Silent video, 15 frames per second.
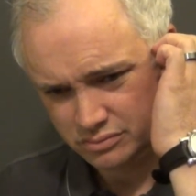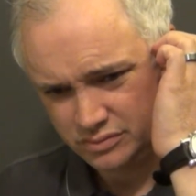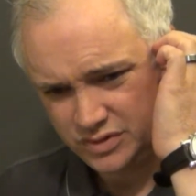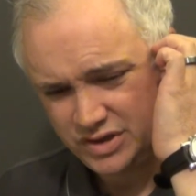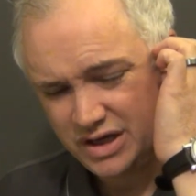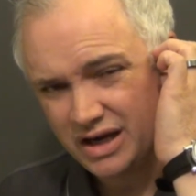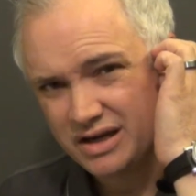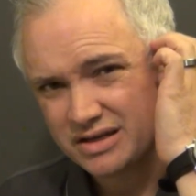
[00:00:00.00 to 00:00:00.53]

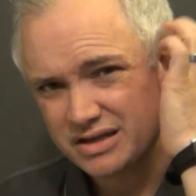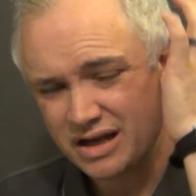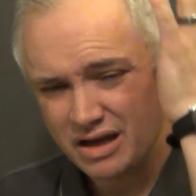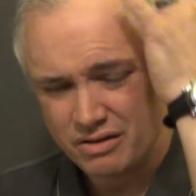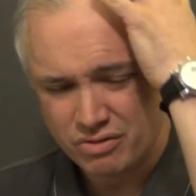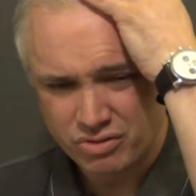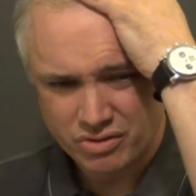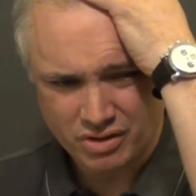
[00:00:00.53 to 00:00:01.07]
Jake's
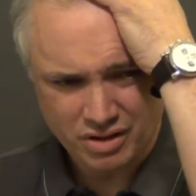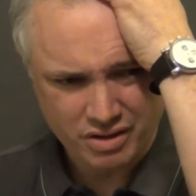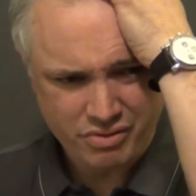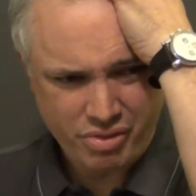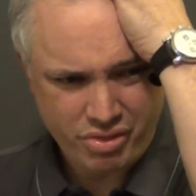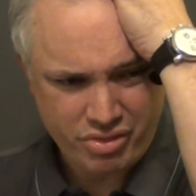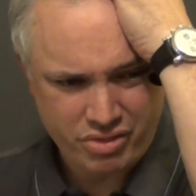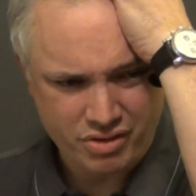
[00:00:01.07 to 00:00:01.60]
dad thought
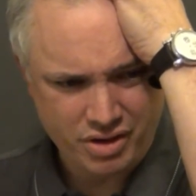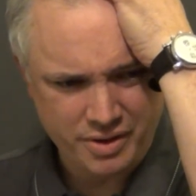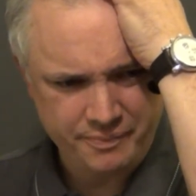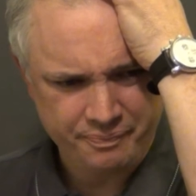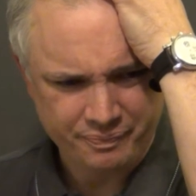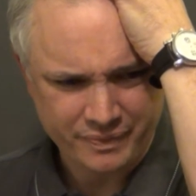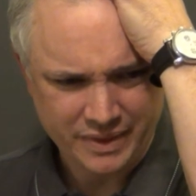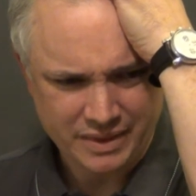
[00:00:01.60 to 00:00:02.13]
and thought.
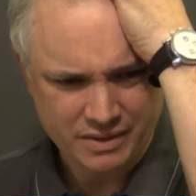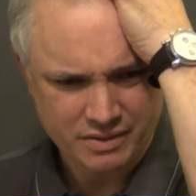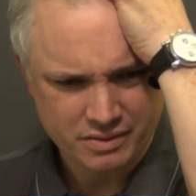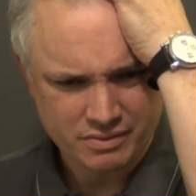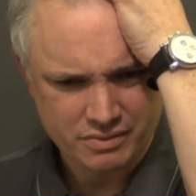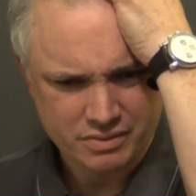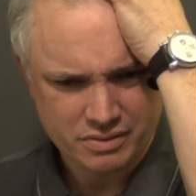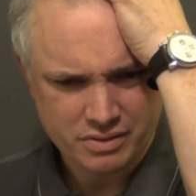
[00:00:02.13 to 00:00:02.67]

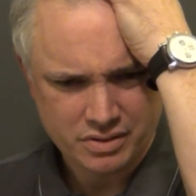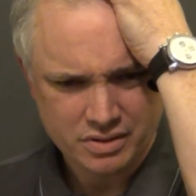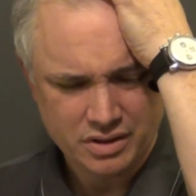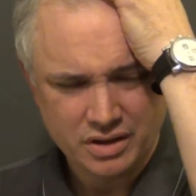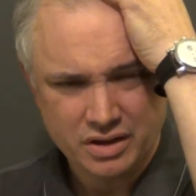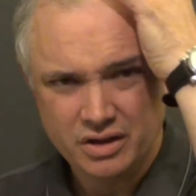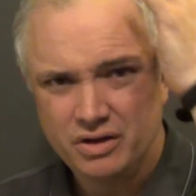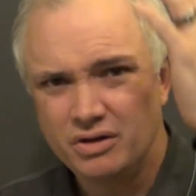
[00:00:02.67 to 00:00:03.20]

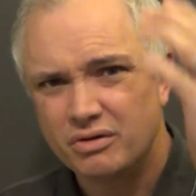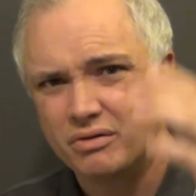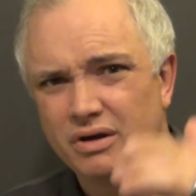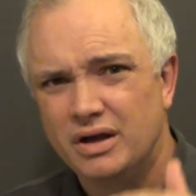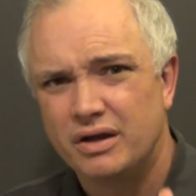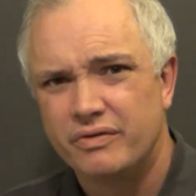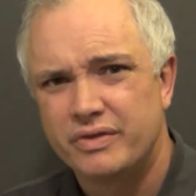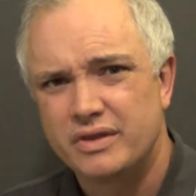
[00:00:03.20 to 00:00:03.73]
"You know,
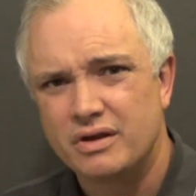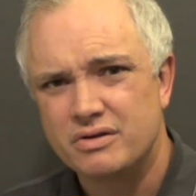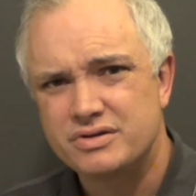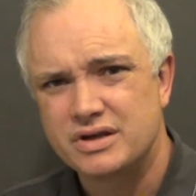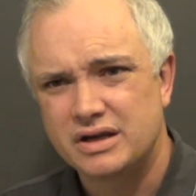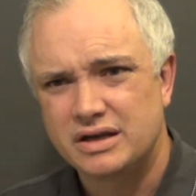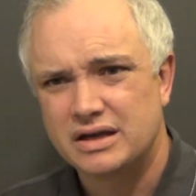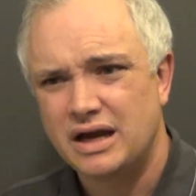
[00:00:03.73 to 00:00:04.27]
there's
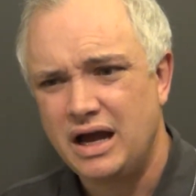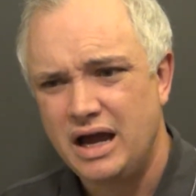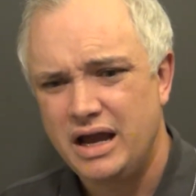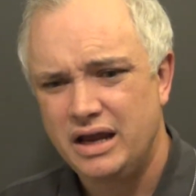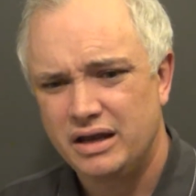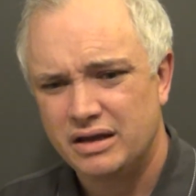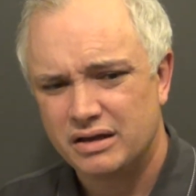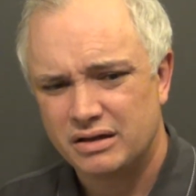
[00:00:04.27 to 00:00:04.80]
a
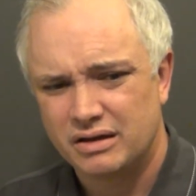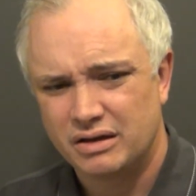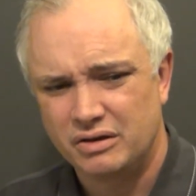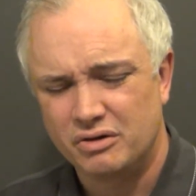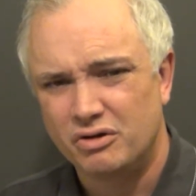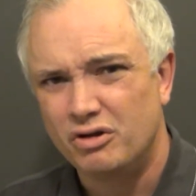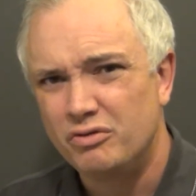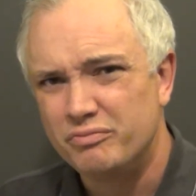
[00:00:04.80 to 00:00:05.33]
guy, an
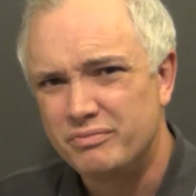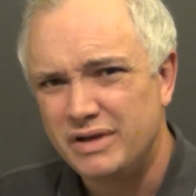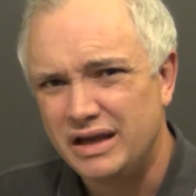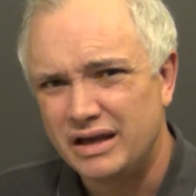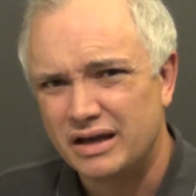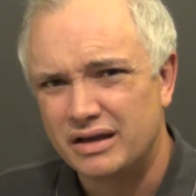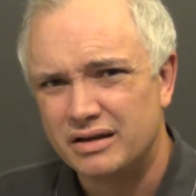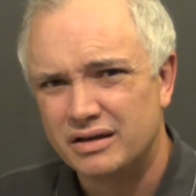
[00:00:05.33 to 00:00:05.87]
old
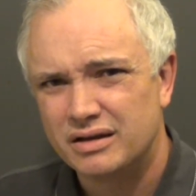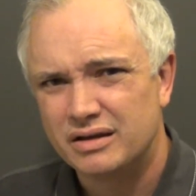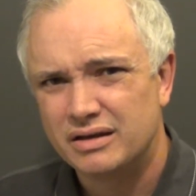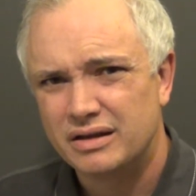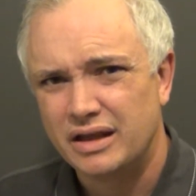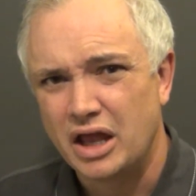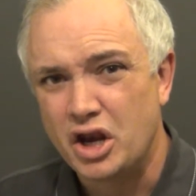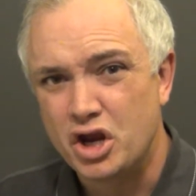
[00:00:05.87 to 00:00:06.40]
man,
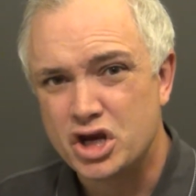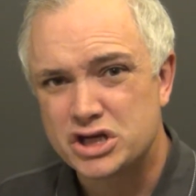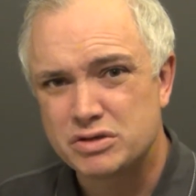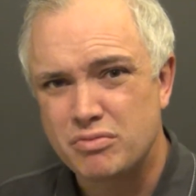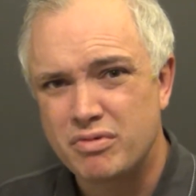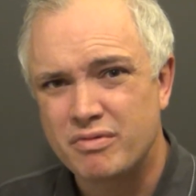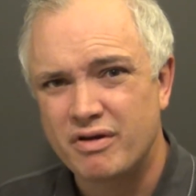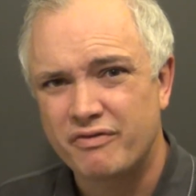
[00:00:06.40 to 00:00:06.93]
that used to
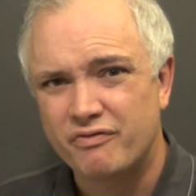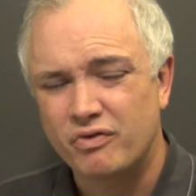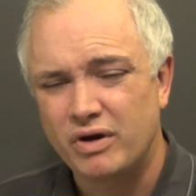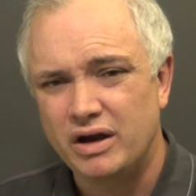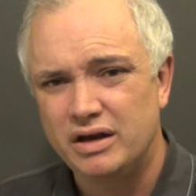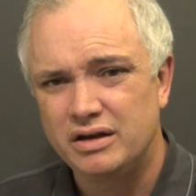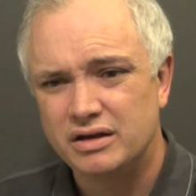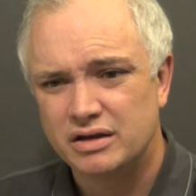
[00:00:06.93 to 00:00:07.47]
be my
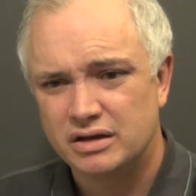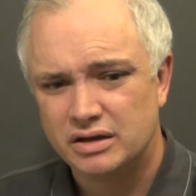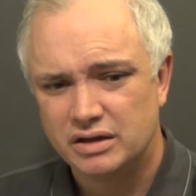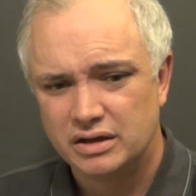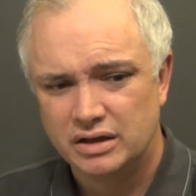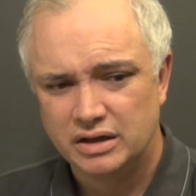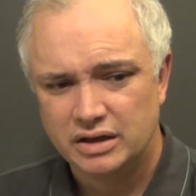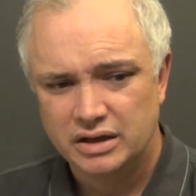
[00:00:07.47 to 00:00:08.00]
friend.
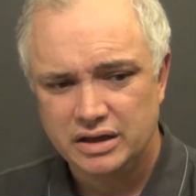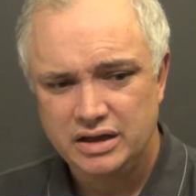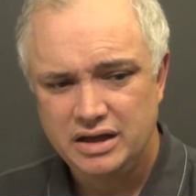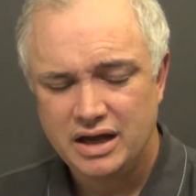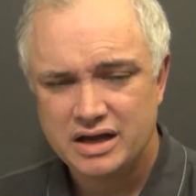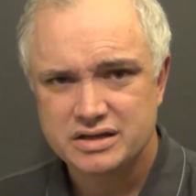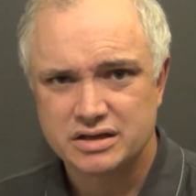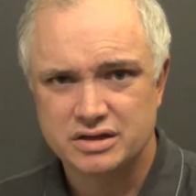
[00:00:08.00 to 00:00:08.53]
He
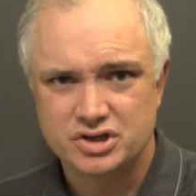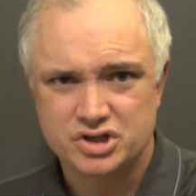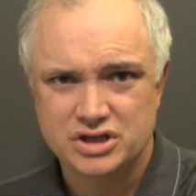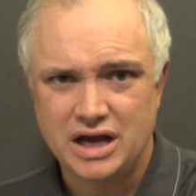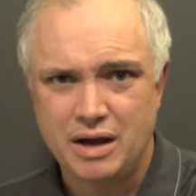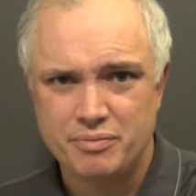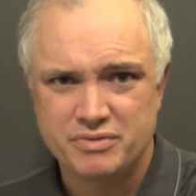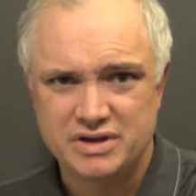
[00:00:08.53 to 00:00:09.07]
has a
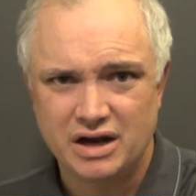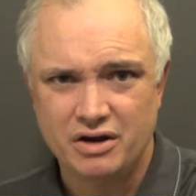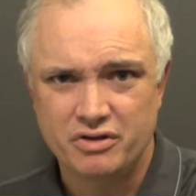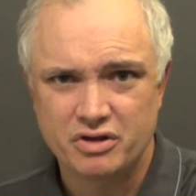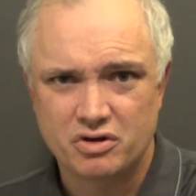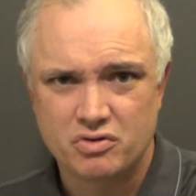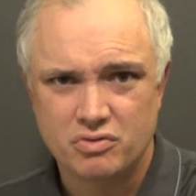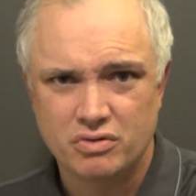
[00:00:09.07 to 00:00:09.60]
shop down in
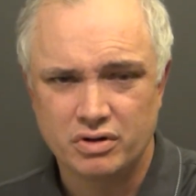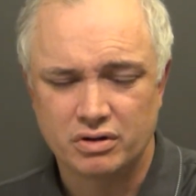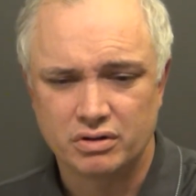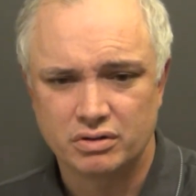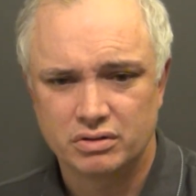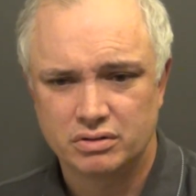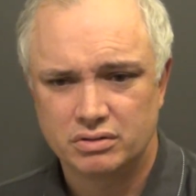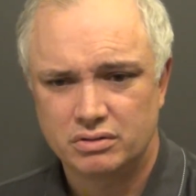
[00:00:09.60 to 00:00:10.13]
the
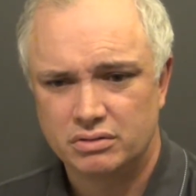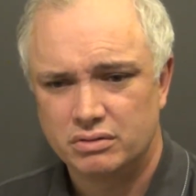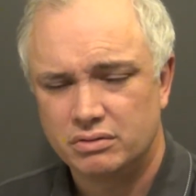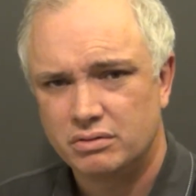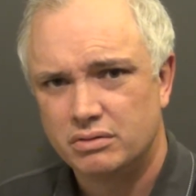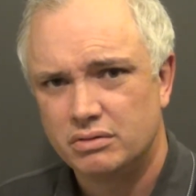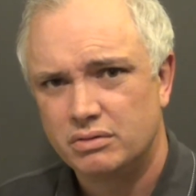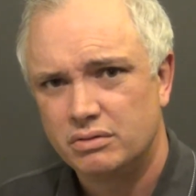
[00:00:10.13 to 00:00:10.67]
corner.
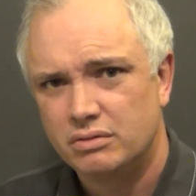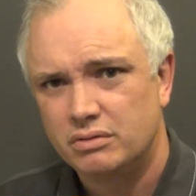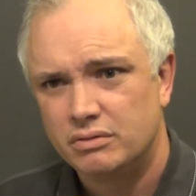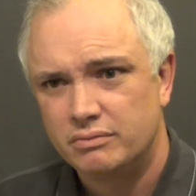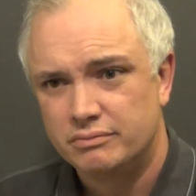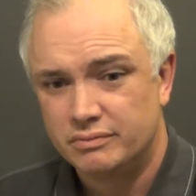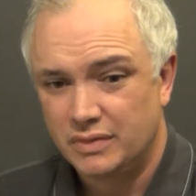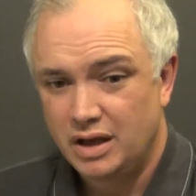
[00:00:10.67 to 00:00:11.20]

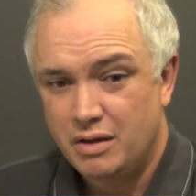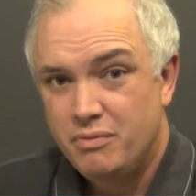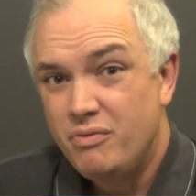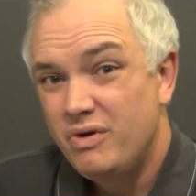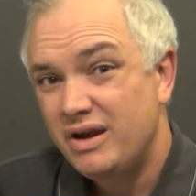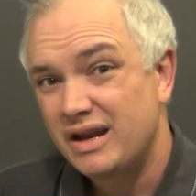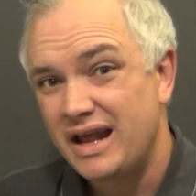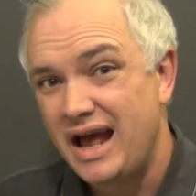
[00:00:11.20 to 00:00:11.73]
Maybe
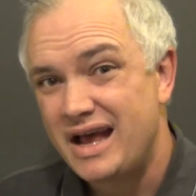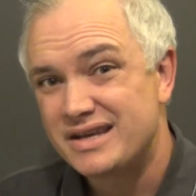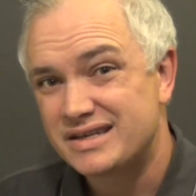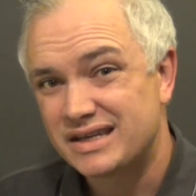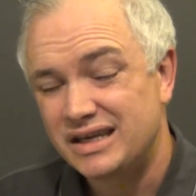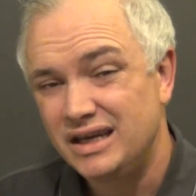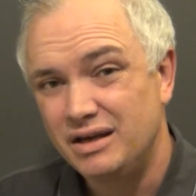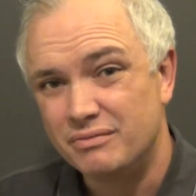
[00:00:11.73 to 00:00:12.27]
we could
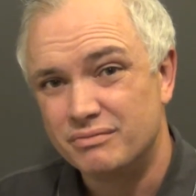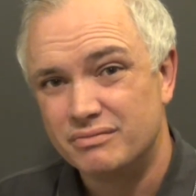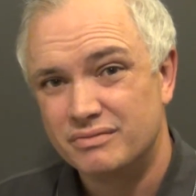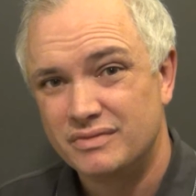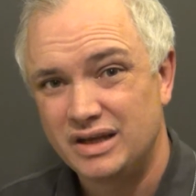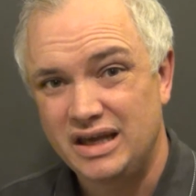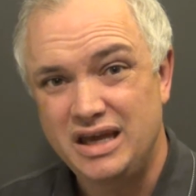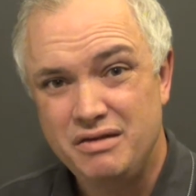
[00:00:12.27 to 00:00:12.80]
ask him.
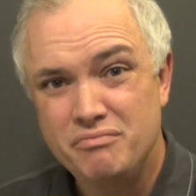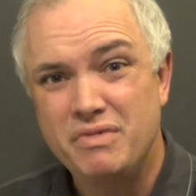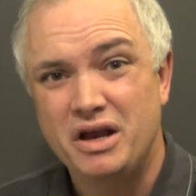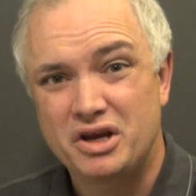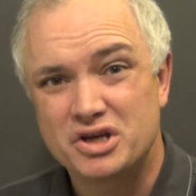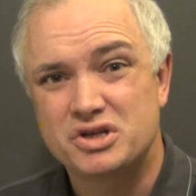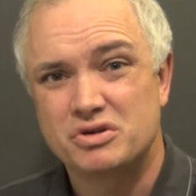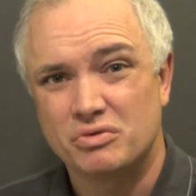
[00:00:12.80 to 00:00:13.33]
He
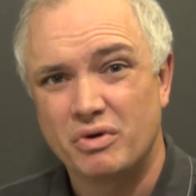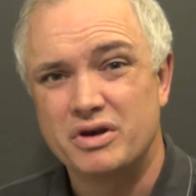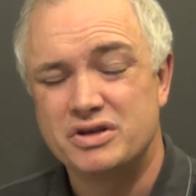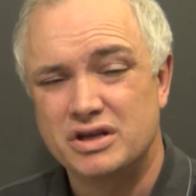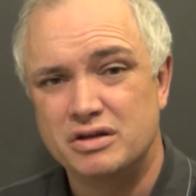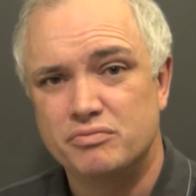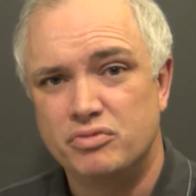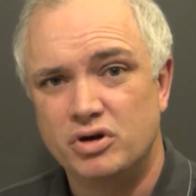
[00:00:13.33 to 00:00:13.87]
makes stories
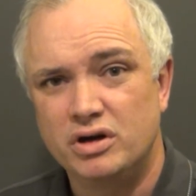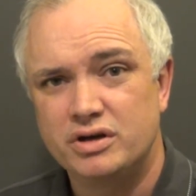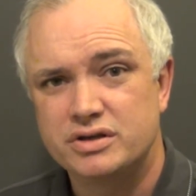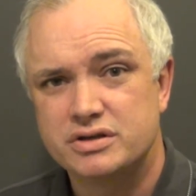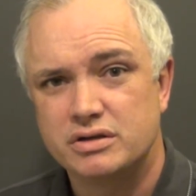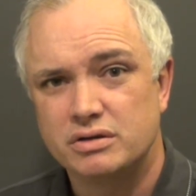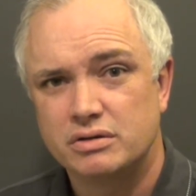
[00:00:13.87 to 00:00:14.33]
into books."